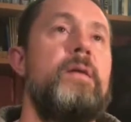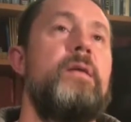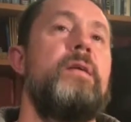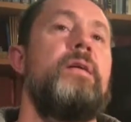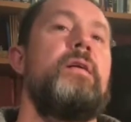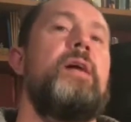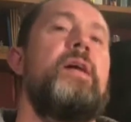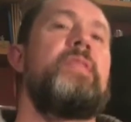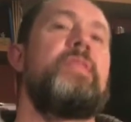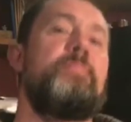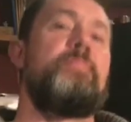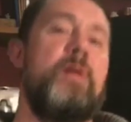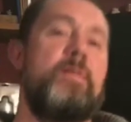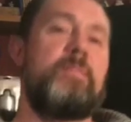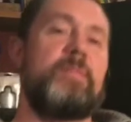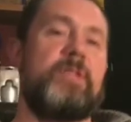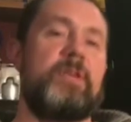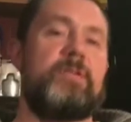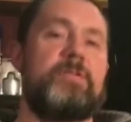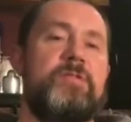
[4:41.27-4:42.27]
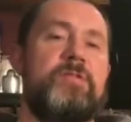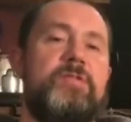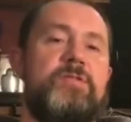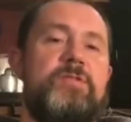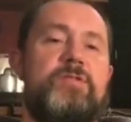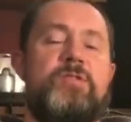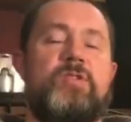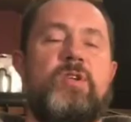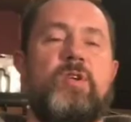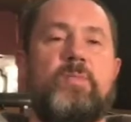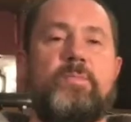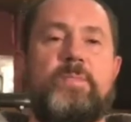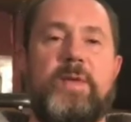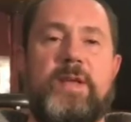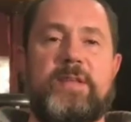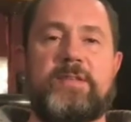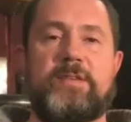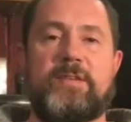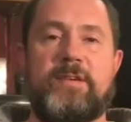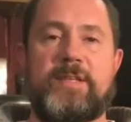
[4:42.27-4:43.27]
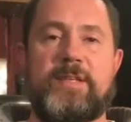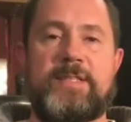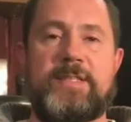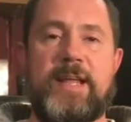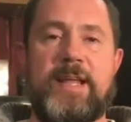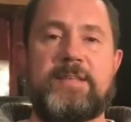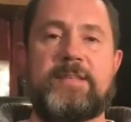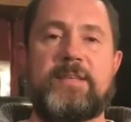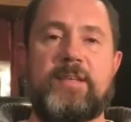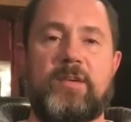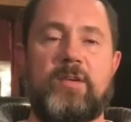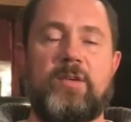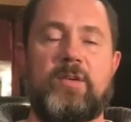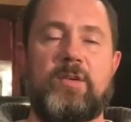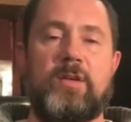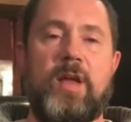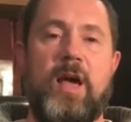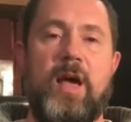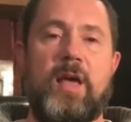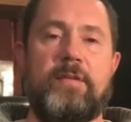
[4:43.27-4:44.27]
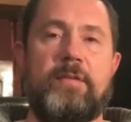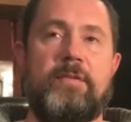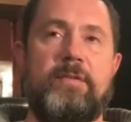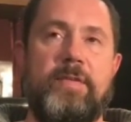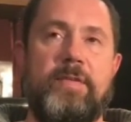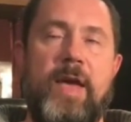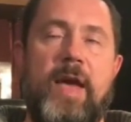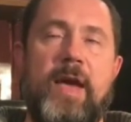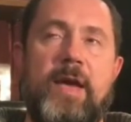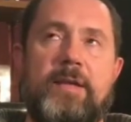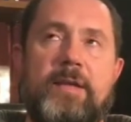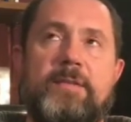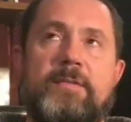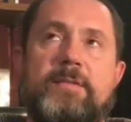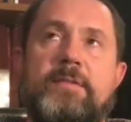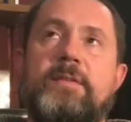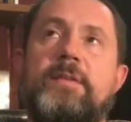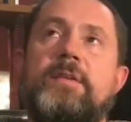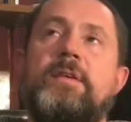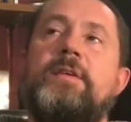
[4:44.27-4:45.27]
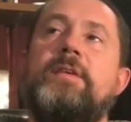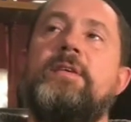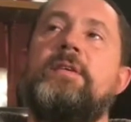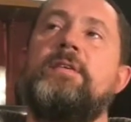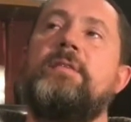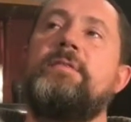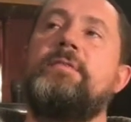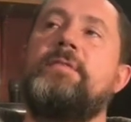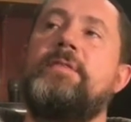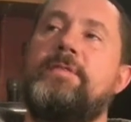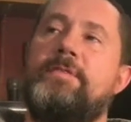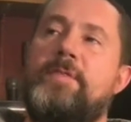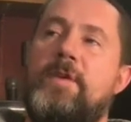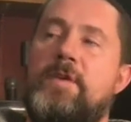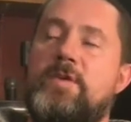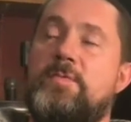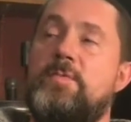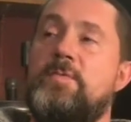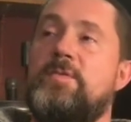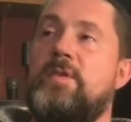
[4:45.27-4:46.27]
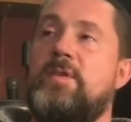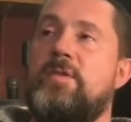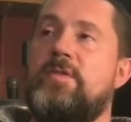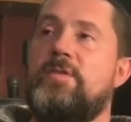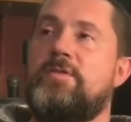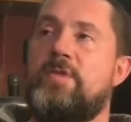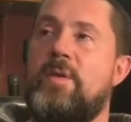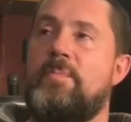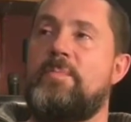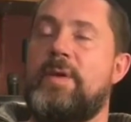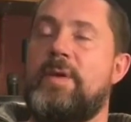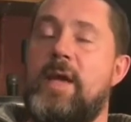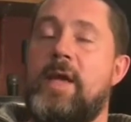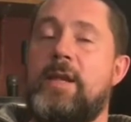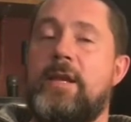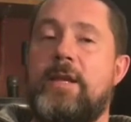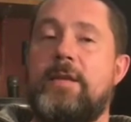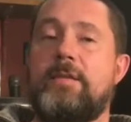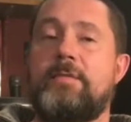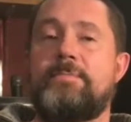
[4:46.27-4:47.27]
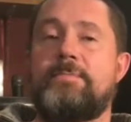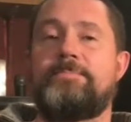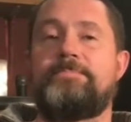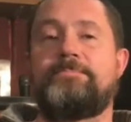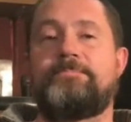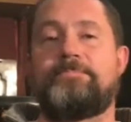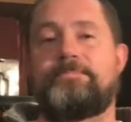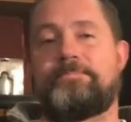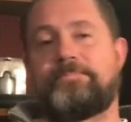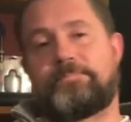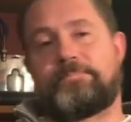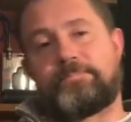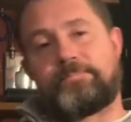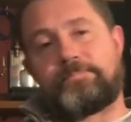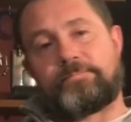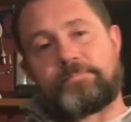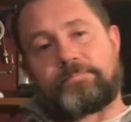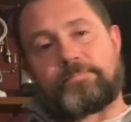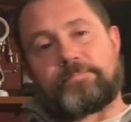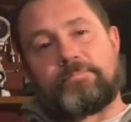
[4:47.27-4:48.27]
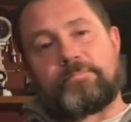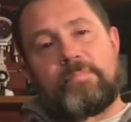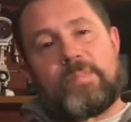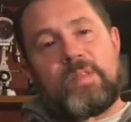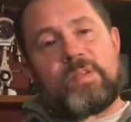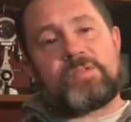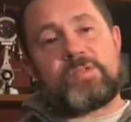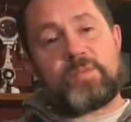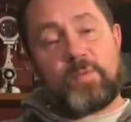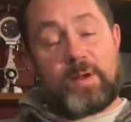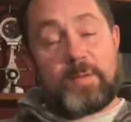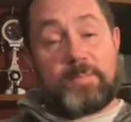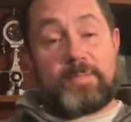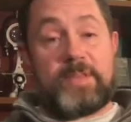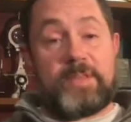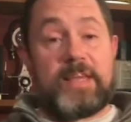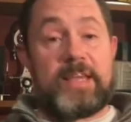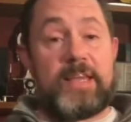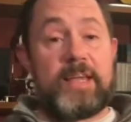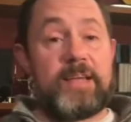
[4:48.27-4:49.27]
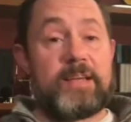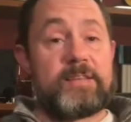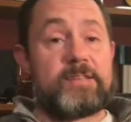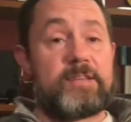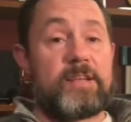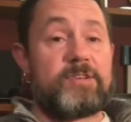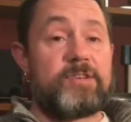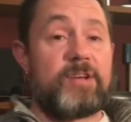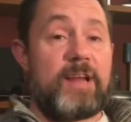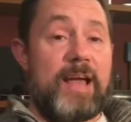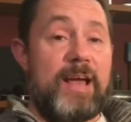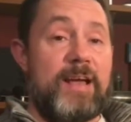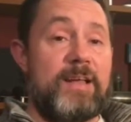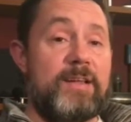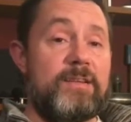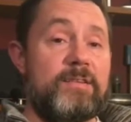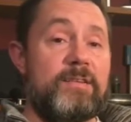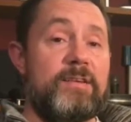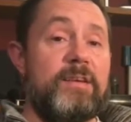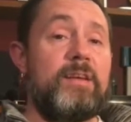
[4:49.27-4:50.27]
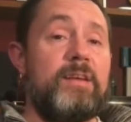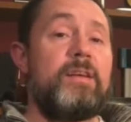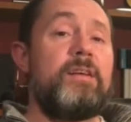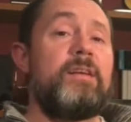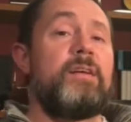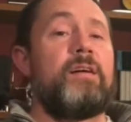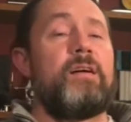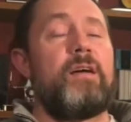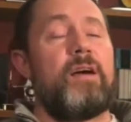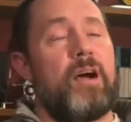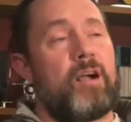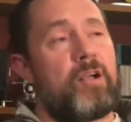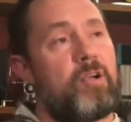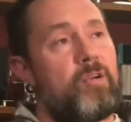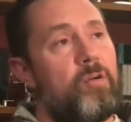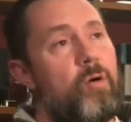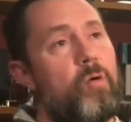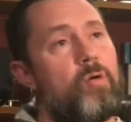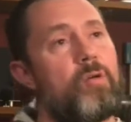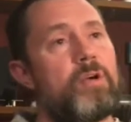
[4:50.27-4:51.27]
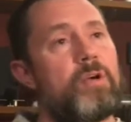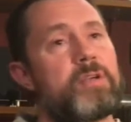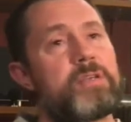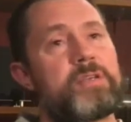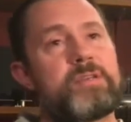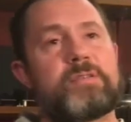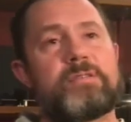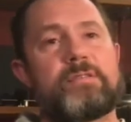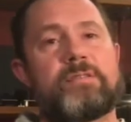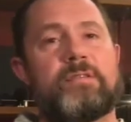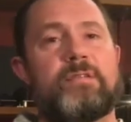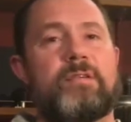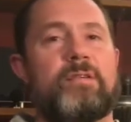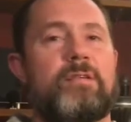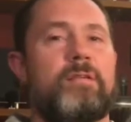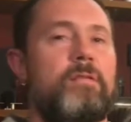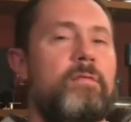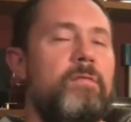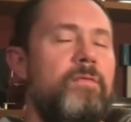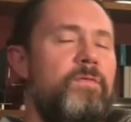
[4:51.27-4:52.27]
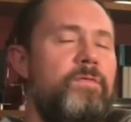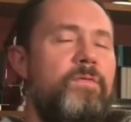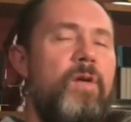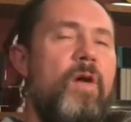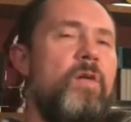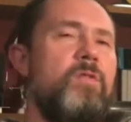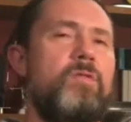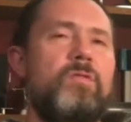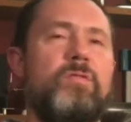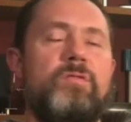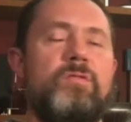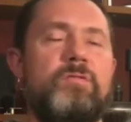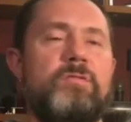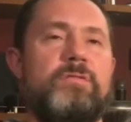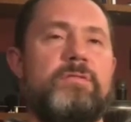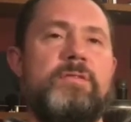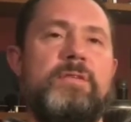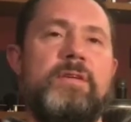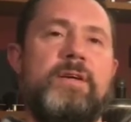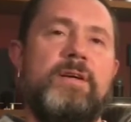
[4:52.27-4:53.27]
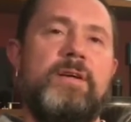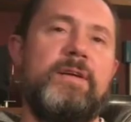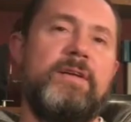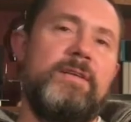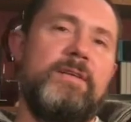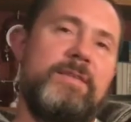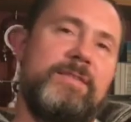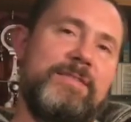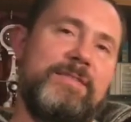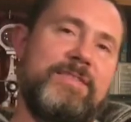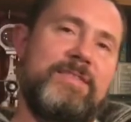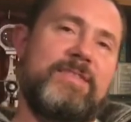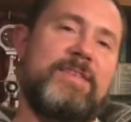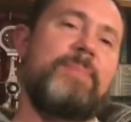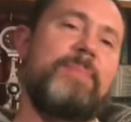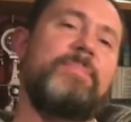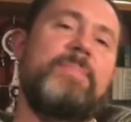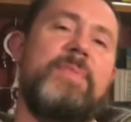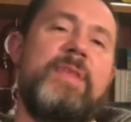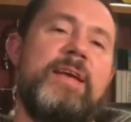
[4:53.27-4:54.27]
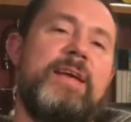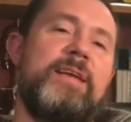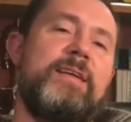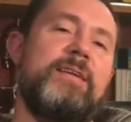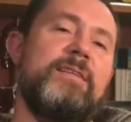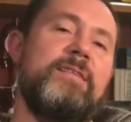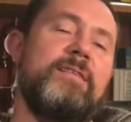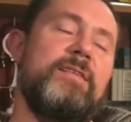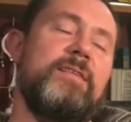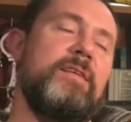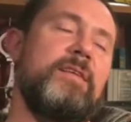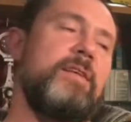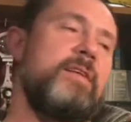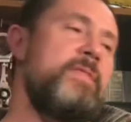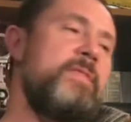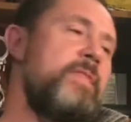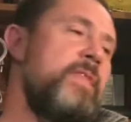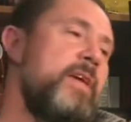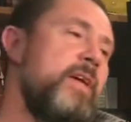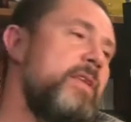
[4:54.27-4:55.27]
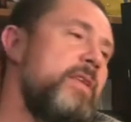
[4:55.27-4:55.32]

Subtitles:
At the moment those two bits are identical, other than the first one's got the trumpet in it. So what I'm thinking is I should add a chorused vocal something that